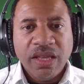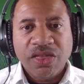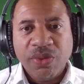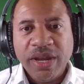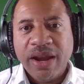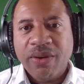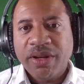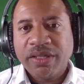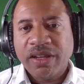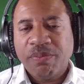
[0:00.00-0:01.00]
3
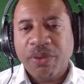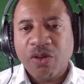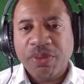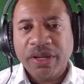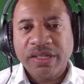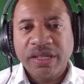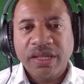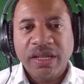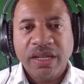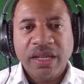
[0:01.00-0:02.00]
areas of purpose
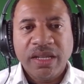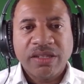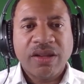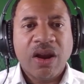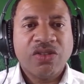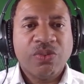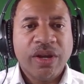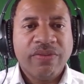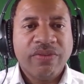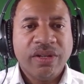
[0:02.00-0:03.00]
starts
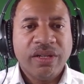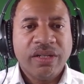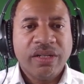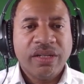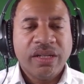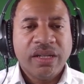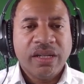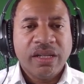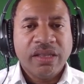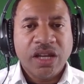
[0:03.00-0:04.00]
with
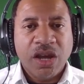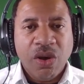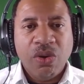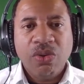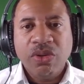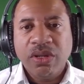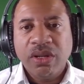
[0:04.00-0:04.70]
the goal